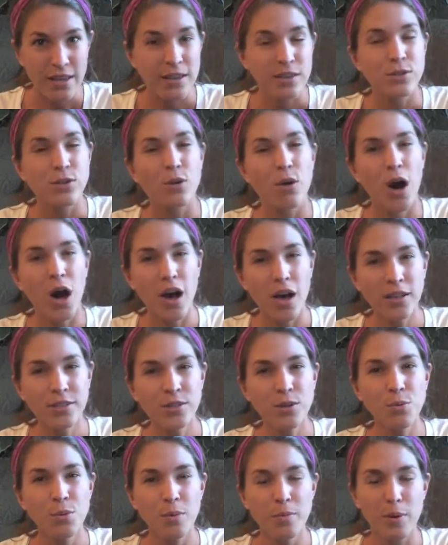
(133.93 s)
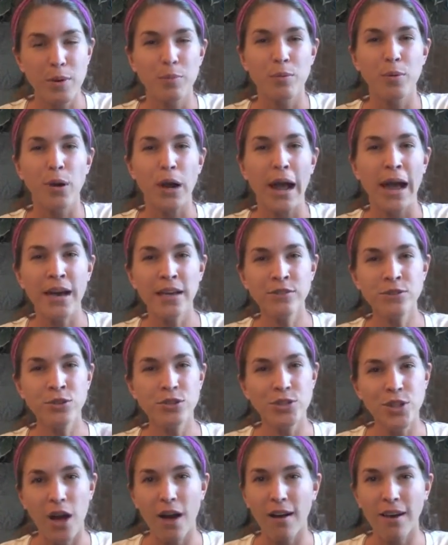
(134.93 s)
So also remember, as you're
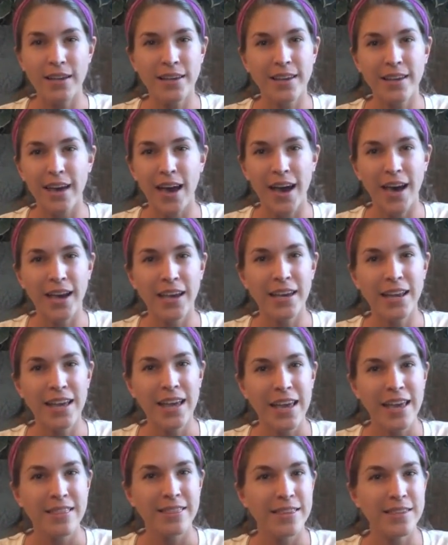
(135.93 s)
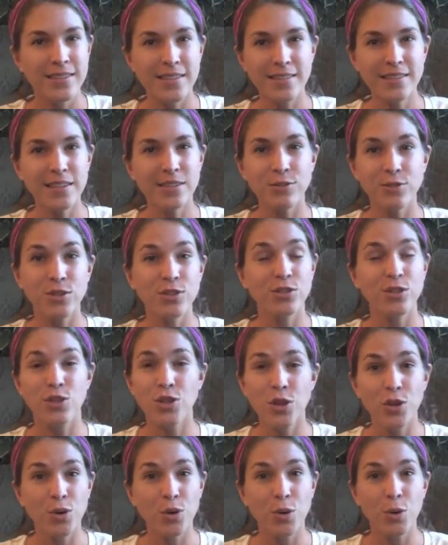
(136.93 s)
talking to God, this isn't just
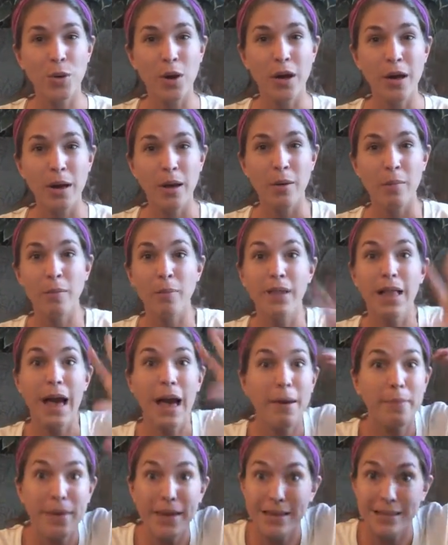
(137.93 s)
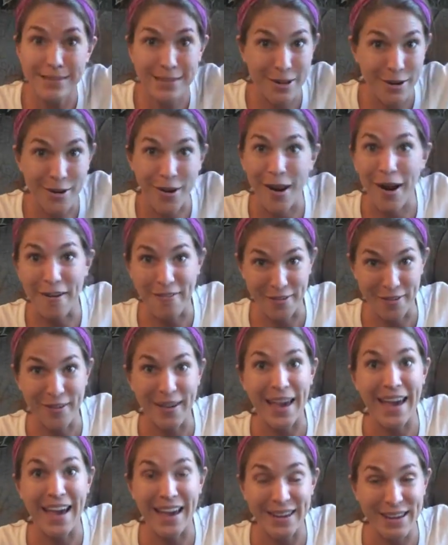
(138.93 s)
you blabbing his ear off,
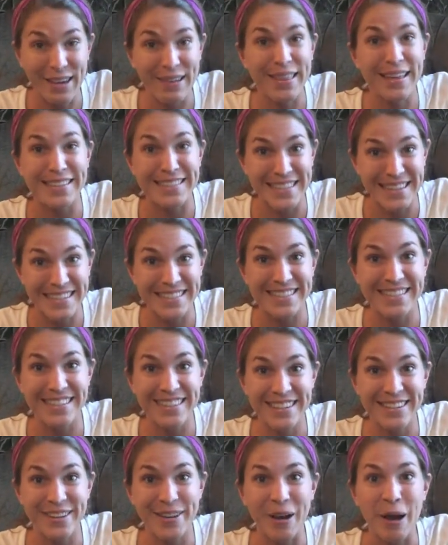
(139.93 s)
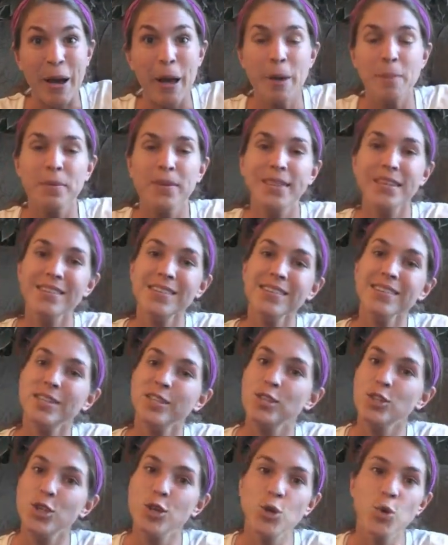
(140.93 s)
okay? I know that's easy to do, but this is a
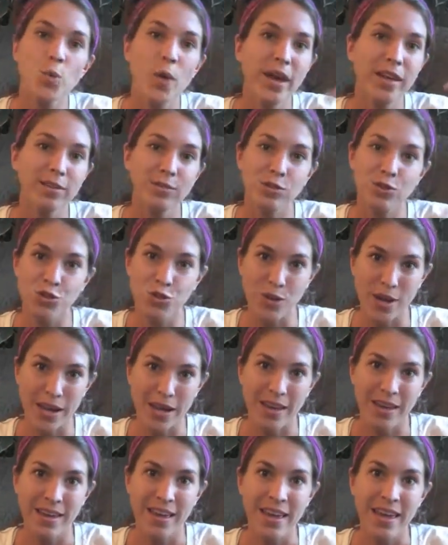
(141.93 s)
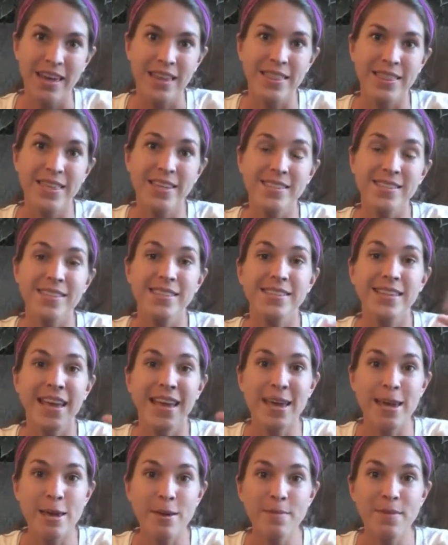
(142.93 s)
two way street. This is
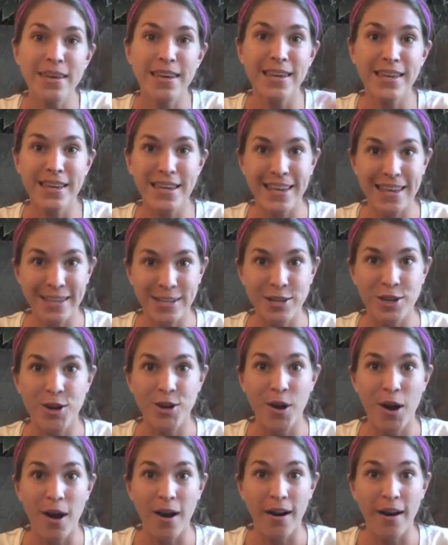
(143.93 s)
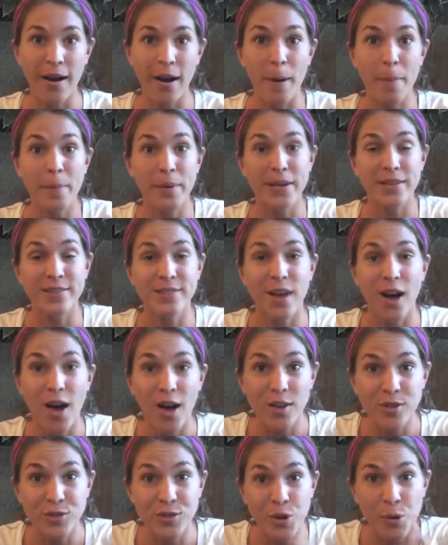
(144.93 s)
him getting into your heart, but it's
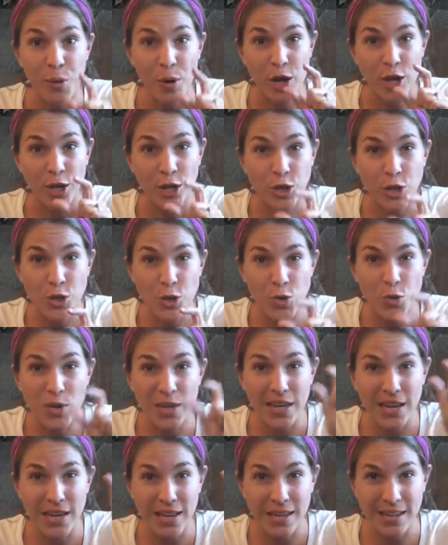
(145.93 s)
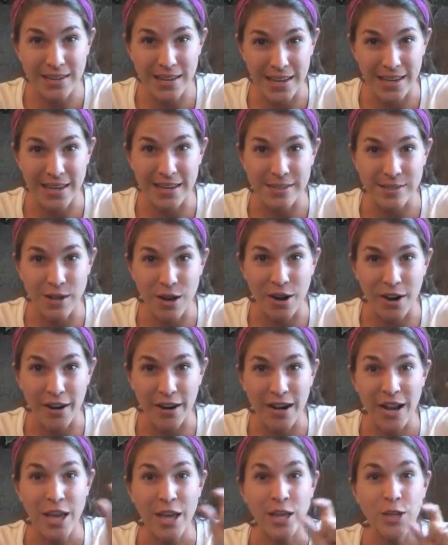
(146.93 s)
also you getting into his heart,
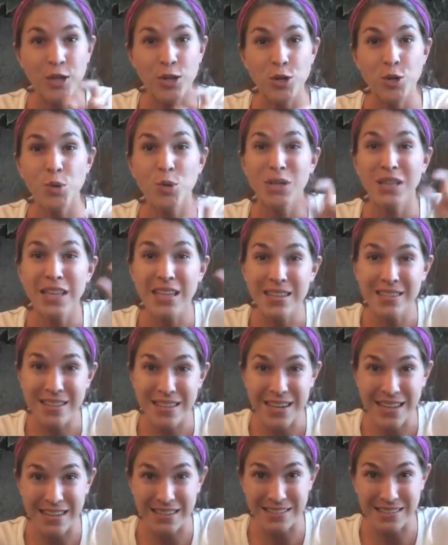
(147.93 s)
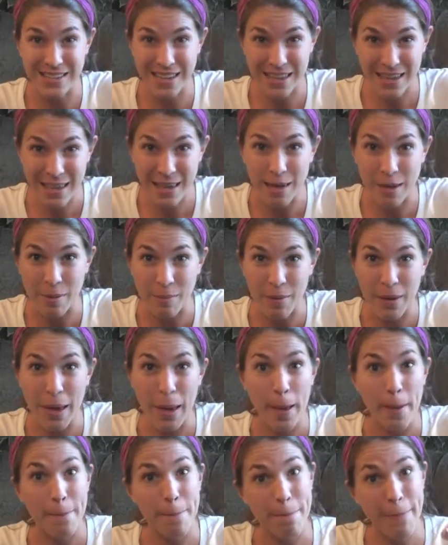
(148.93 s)
you listening to him
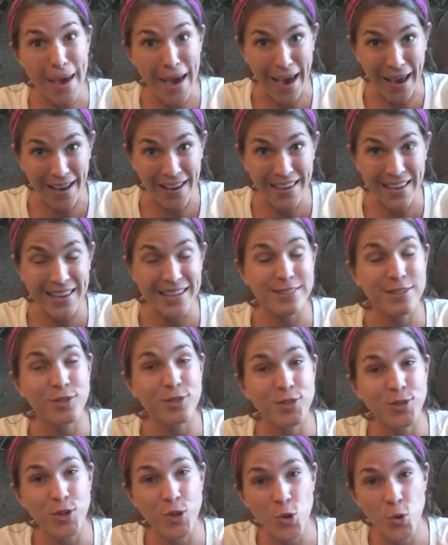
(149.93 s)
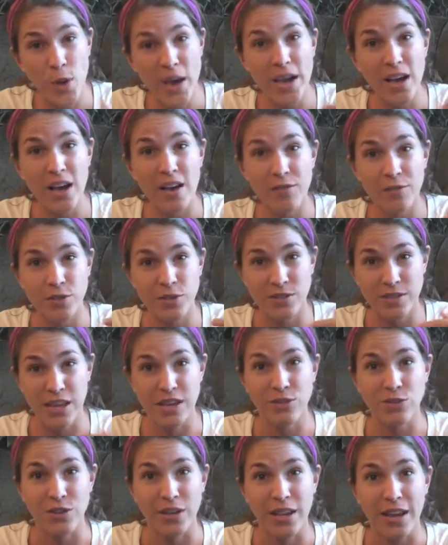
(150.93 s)
back. It's a two way
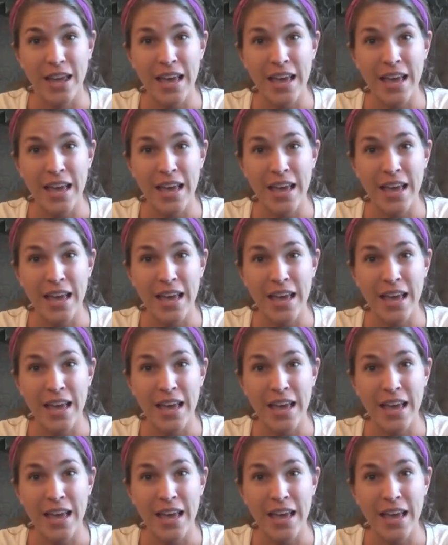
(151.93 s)
conversation.